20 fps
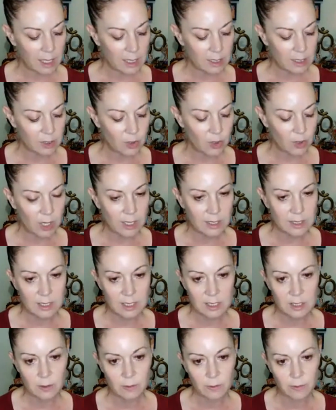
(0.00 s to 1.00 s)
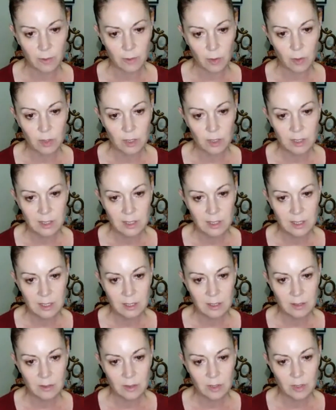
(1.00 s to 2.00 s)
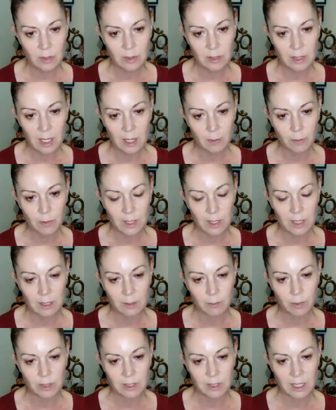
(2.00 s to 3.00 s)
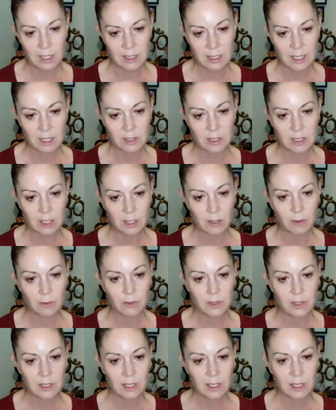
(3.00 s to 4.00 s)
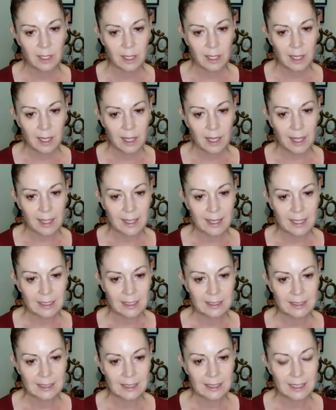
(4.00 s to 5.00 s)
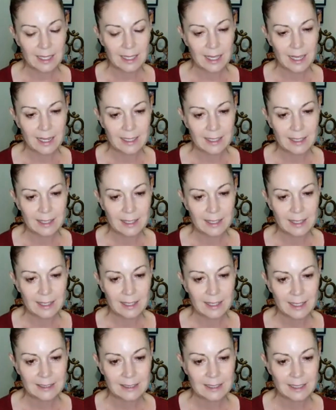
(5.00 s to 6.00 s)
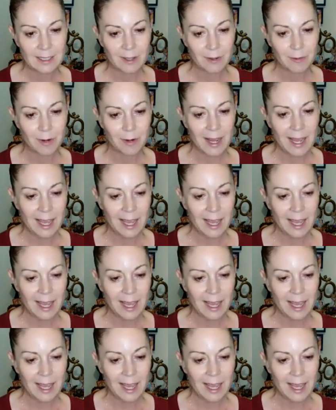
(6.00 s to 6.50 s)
It's a good idea to focus so that we can protect ourselves against anything that's